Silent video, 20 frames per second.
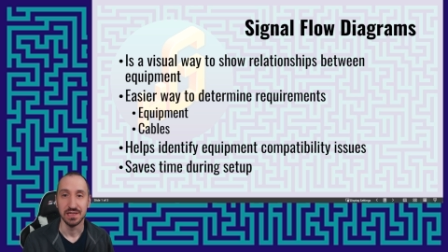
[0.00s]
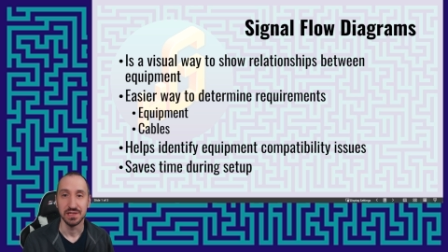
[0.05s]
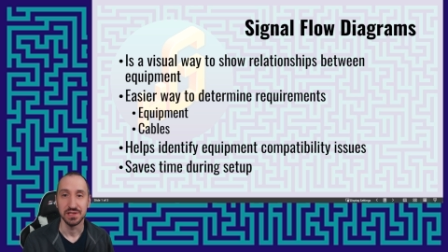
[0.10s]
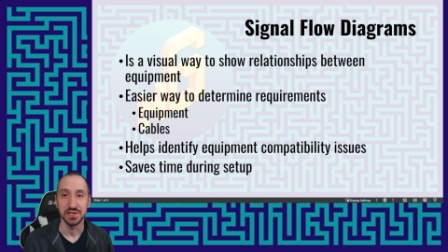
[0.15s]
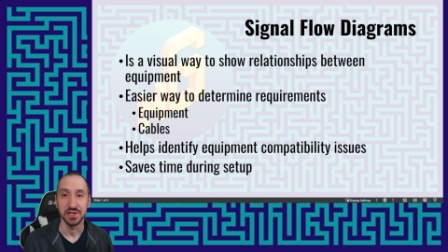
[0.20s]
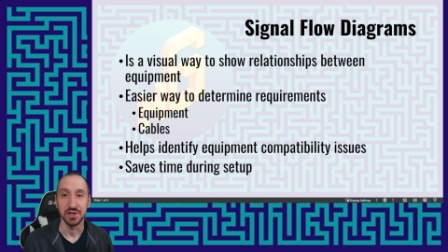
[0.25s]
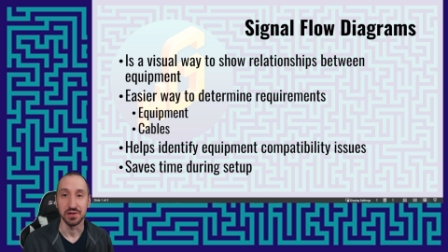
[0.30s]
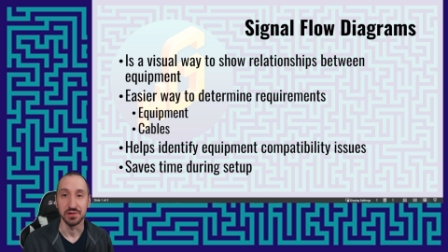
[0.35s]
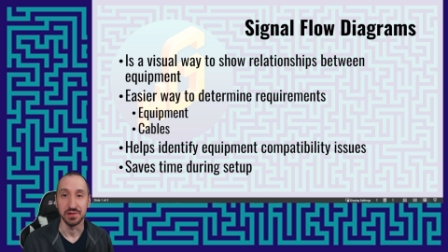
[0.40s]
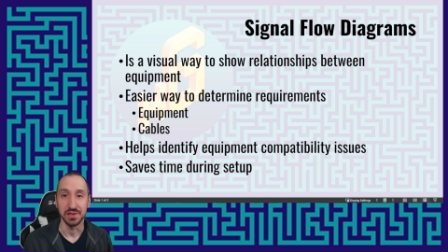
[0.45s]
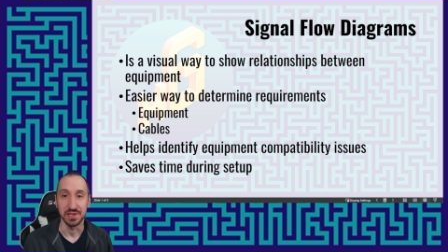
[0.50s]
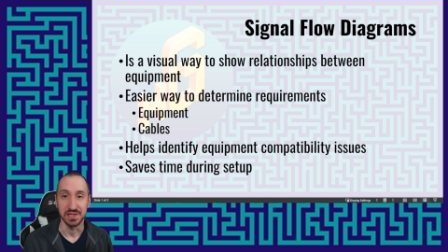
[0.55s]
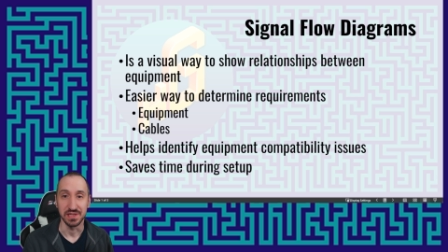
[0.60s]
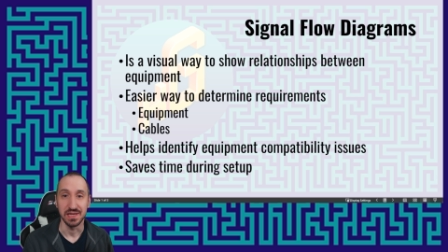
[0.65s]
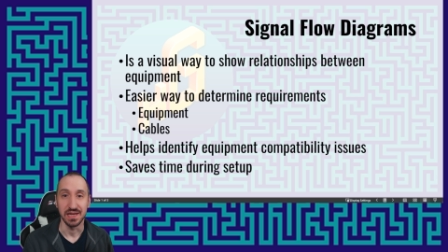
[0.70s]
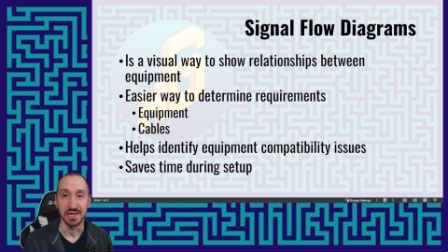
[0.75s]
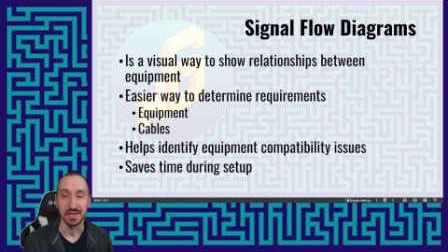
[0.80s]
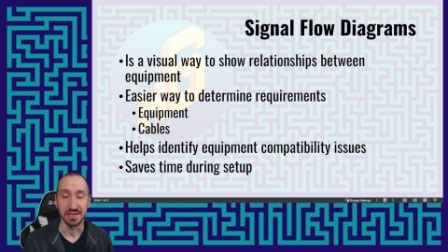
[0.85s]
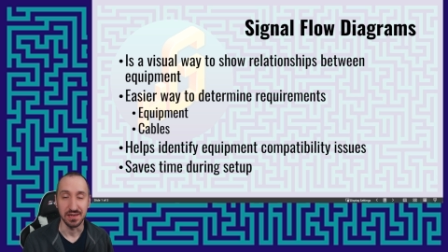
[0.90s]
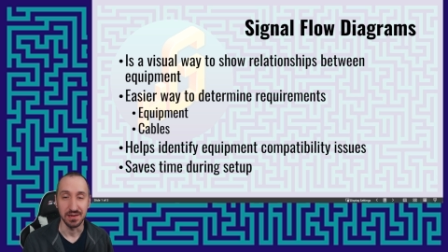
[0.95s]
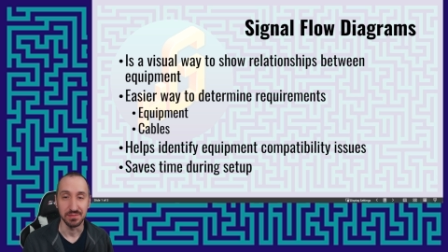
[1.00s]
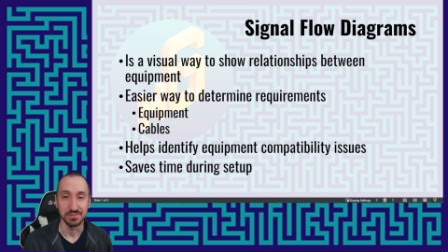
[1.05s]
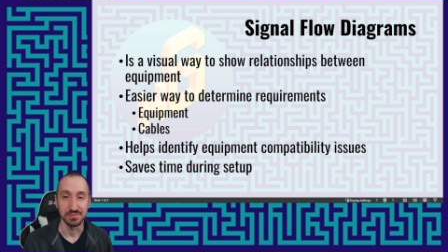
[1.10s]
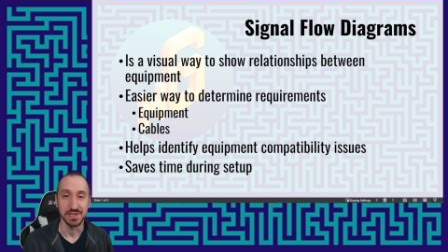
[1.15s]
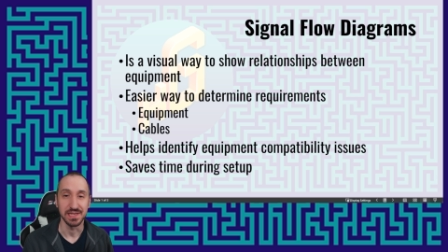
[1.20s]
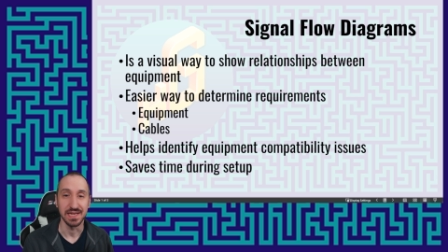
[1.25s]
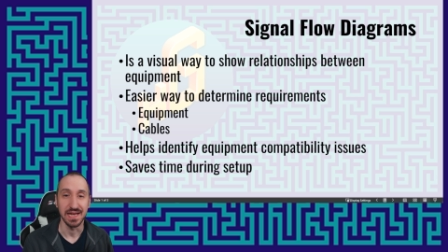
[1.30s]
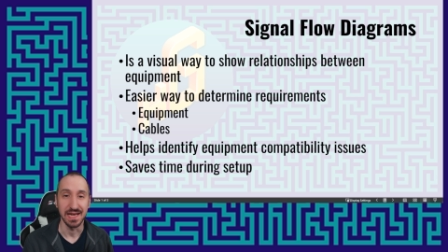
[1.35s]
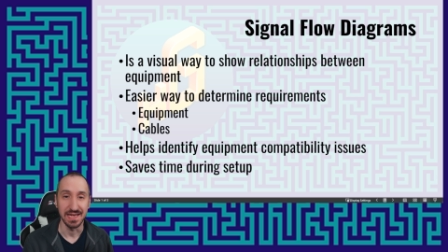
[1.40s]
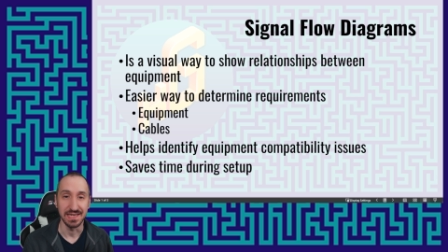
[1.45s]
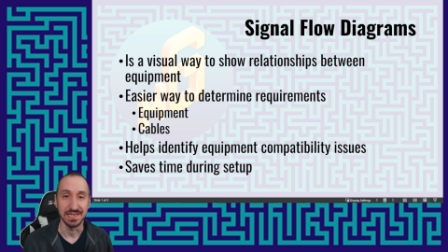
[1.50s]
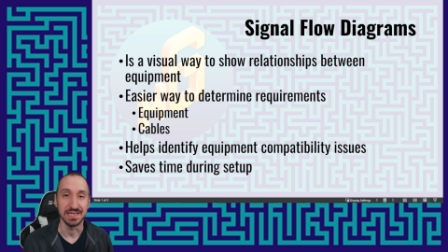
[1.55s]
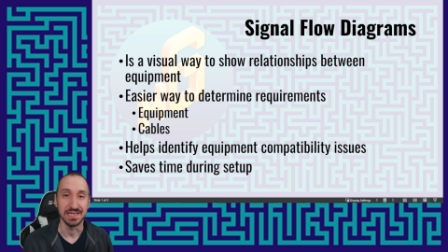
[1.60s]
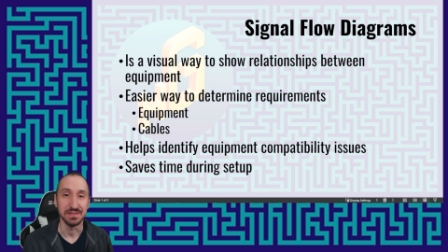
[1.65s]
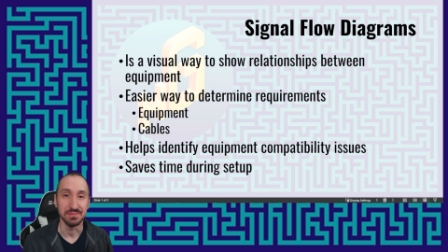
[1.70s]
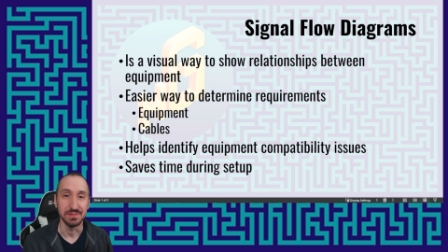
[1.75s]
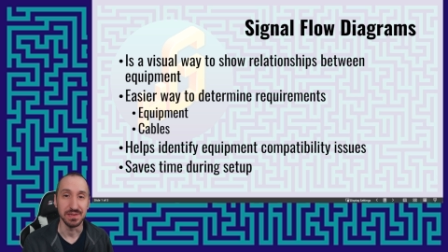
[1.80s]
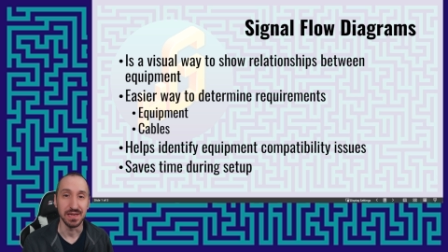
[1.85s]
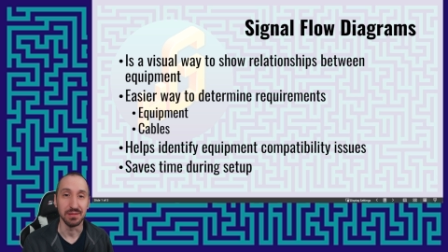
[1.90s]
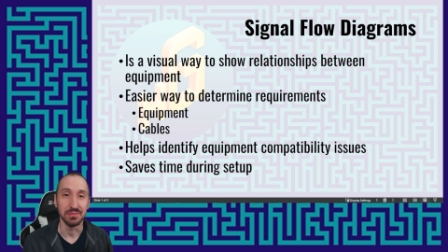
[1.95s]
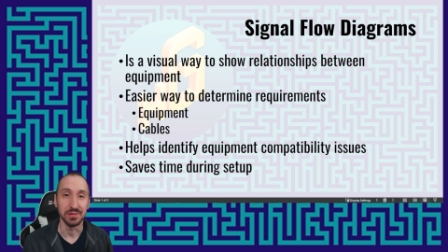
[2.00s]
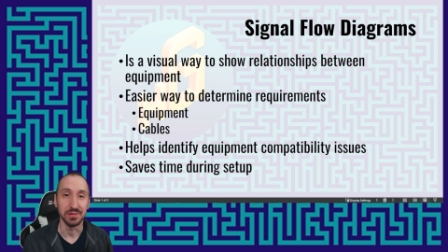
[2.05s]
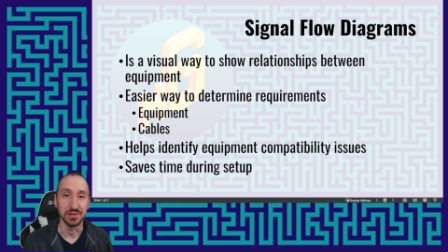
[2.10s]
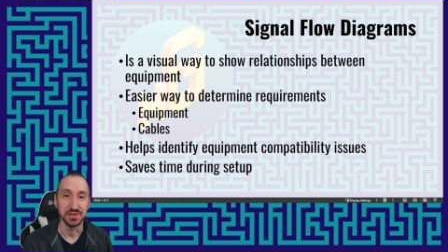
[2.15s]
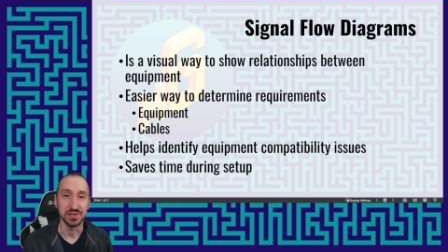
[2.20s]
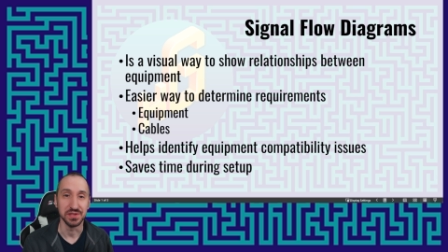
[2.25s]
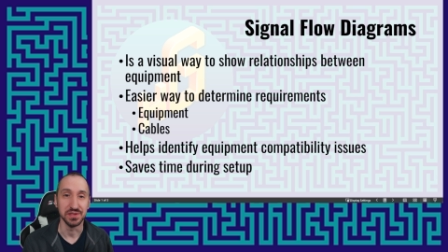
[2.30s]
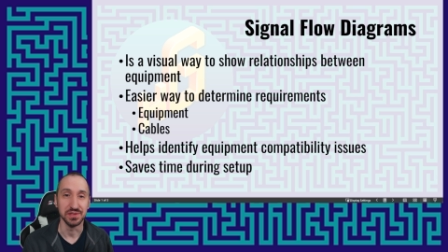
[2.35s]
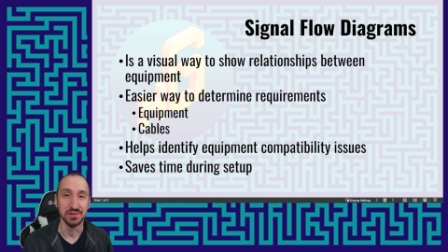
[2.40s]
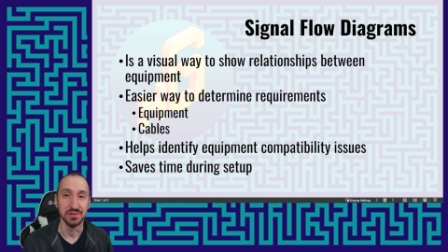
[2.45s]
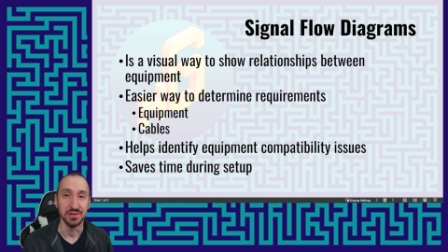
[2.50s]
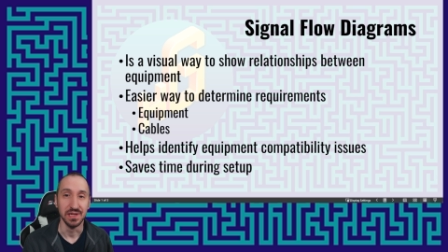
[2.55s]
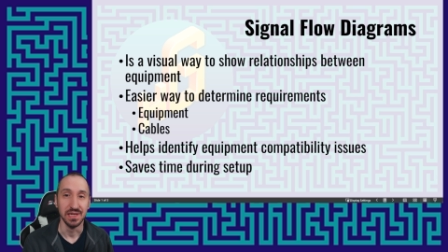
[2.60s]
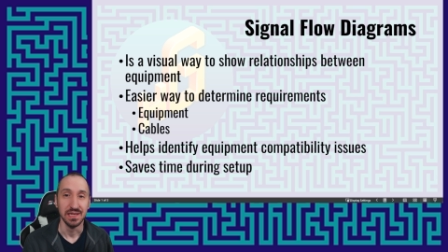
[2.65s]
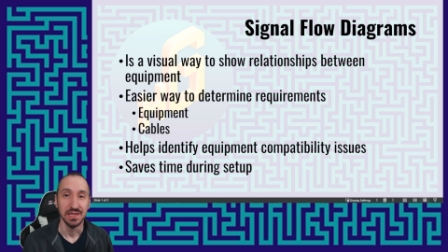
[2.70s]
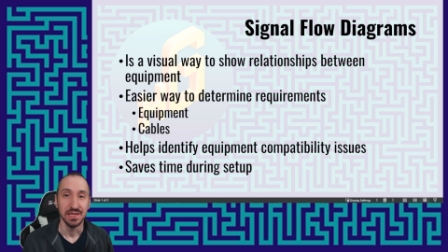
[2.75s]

So it, it comes in handy to be able to